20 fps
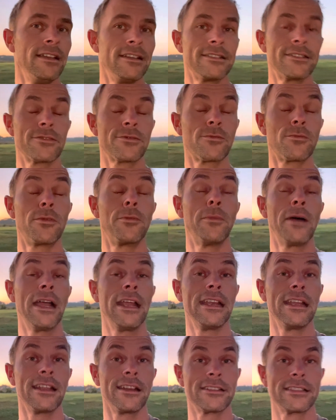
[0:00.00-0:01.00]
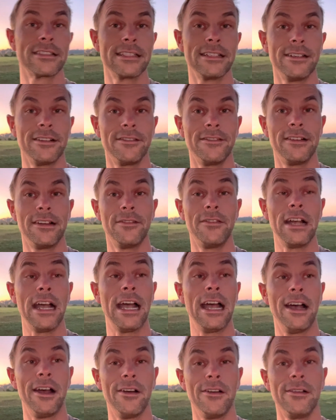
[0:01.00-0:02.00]
just reminding yourself of
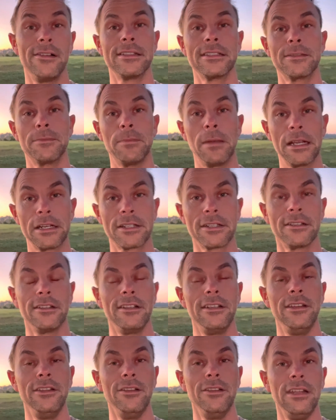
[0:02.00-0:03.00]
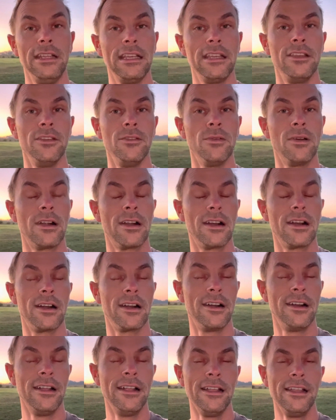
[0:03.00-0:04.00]
how special and unique you are.